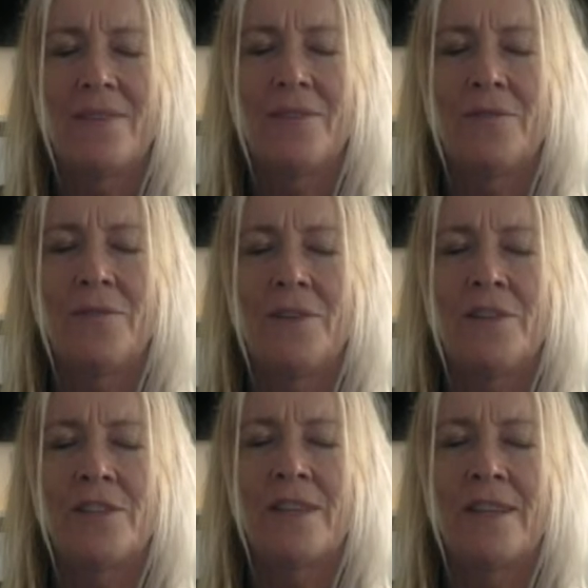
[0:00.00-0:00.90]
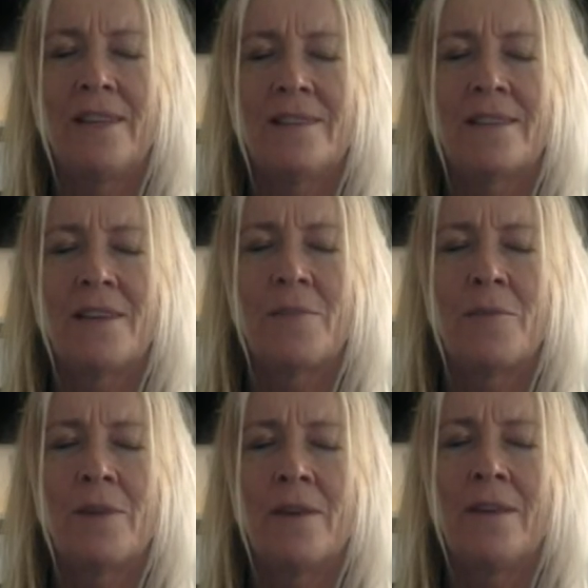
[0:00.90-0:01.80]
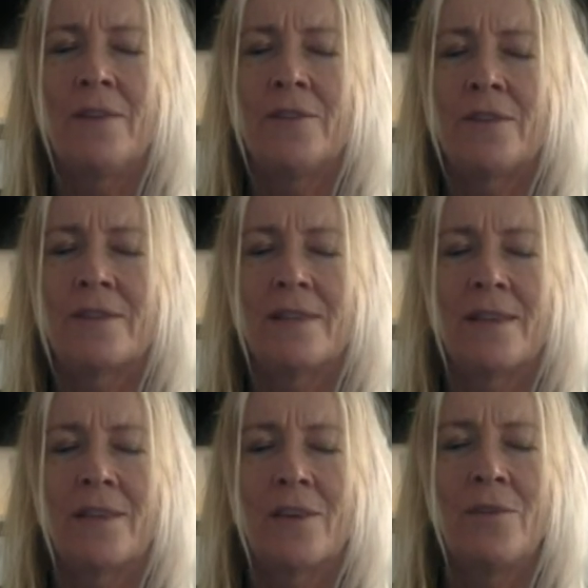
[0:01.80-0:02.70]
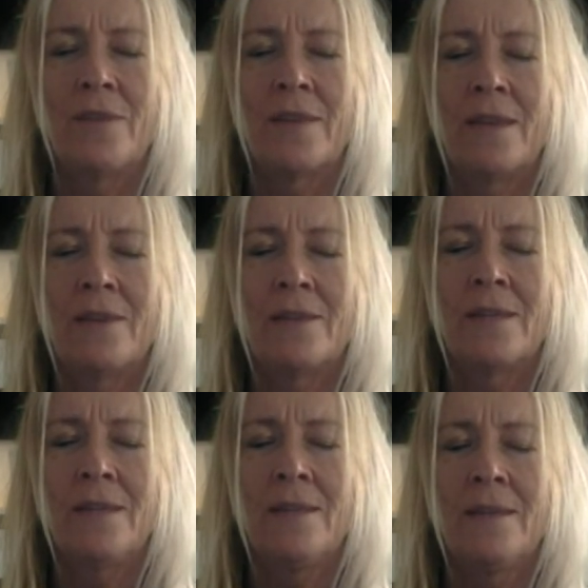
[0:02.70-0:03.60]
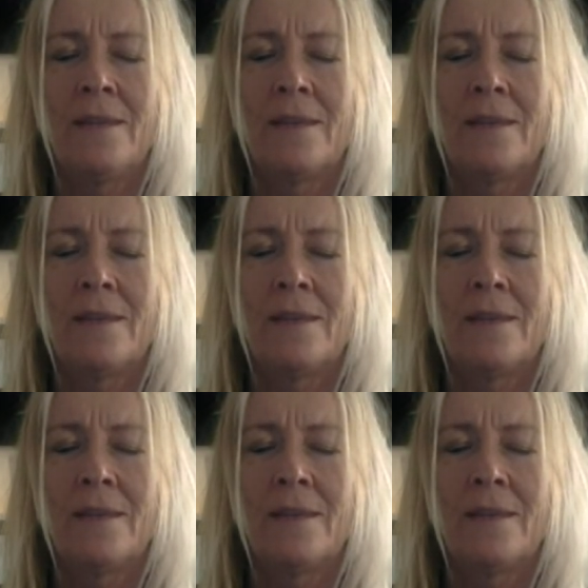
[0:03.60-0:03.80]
When you finish that last out breath, just let go of the counting.